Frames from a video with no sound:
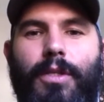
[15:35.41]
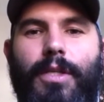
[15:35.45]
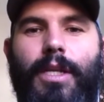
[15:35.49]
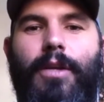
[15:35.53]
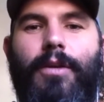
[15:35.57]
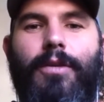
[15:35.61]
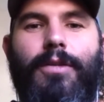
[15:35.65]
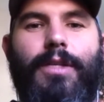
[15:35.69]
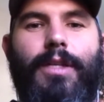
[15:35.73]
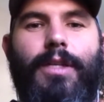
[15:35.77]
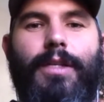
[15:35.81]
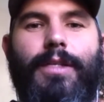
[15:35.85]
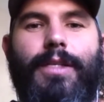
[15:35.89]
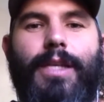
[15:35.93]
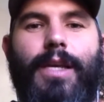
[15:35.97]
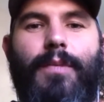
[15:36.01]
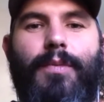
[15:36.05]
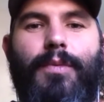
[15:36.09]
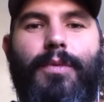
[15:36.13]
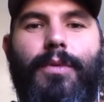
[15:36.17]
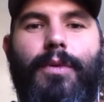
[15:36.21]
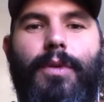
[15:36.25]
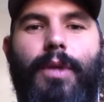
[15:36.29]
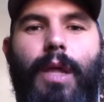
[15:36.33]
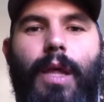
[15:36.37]
And here's an
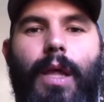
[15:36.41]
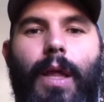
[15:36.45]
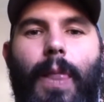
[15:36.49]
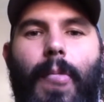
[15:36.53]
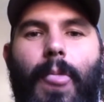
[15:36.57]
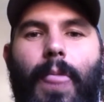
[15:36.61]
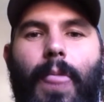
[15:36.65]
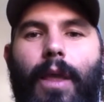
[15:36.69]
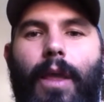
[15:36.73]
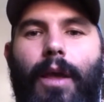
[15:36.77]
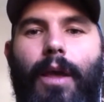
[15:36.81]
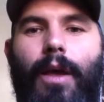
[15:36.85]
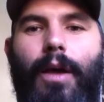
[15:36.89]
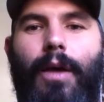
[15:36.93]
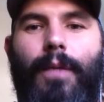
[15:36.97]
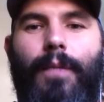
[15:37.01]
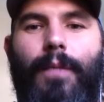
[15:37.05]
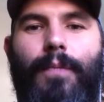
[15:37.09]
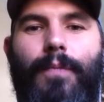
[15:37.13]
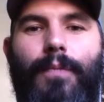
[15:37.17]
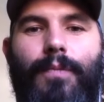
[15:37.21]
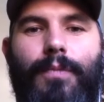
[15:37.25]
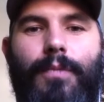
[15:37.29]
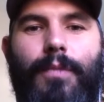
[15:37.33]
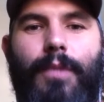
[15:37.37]
example:
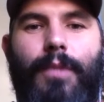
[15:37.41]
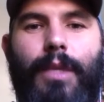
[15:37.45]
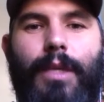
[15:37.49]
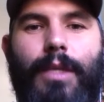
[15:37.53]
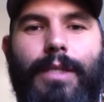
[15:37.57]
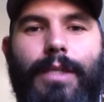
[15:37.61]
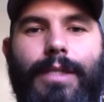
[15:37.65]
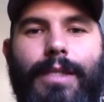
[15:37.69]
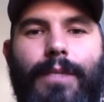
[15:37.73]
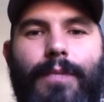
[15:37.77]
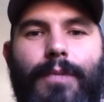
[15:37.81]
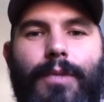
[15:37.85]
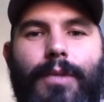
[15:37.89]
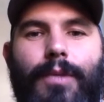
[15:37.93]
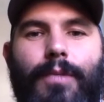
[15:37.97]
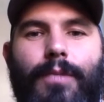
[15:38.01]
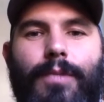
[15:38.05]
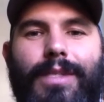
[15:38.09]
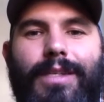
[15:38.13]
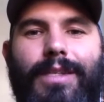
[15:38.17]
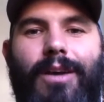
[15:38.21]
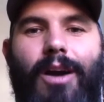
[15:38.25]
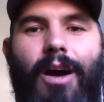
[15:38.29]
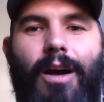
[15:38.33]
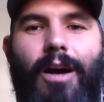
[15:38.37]

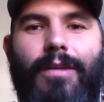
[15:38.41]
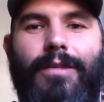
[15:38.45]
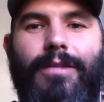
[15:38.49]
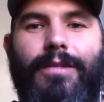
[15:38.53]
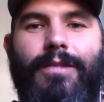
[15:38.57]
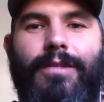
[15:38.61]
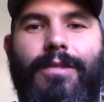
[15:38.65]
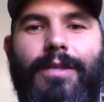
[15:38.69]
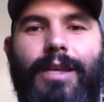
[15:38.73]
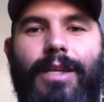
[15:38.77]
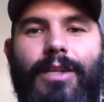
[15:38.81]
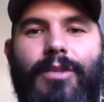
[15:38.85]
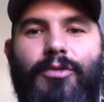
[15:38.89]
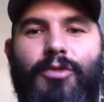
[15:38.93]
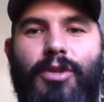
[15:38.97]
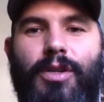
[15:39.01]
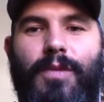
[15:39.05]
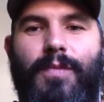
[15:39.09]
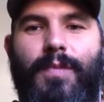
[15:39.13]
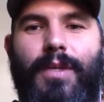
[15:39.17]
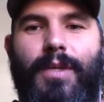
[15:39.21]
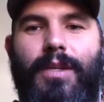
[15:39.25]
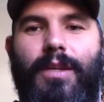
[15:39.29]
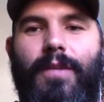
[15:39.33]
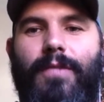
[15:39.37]
symptoms, causes, and
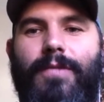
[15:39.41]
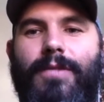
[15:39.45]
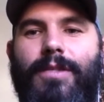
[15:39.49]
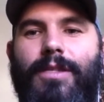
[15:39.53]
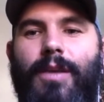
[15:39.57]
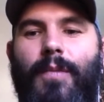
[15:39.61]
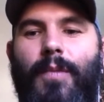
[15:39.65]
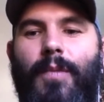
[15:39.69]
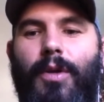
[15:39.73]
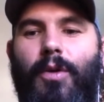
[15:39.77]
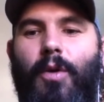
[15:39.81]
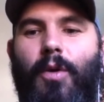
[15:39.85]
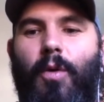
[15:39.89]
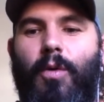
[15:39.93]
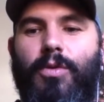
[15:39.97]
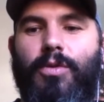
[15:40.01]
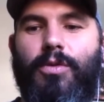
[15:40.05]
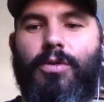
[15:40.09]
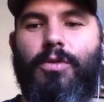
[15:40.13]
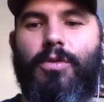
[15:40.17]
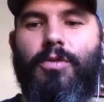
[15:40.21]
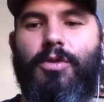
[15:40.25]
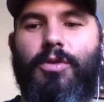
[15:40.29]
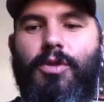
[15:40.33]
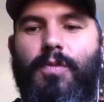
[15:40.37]
treatment of stomach
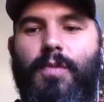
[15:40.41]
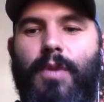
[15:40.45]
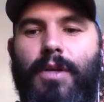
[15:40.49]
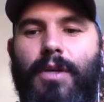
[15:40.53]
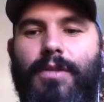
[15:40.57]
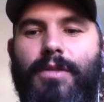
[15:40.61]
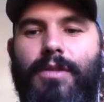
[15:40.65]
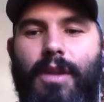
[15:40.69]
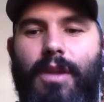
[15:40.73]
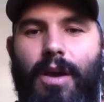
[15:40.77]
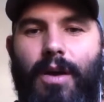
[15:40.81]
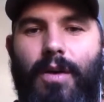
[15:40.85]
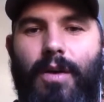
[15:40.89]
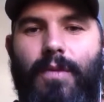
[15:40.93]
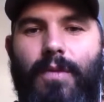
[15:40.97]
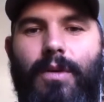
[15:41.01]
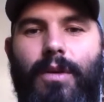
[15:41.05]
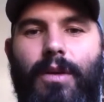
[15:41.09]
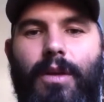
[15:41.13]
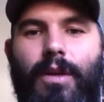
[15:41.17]
ulcers you must know.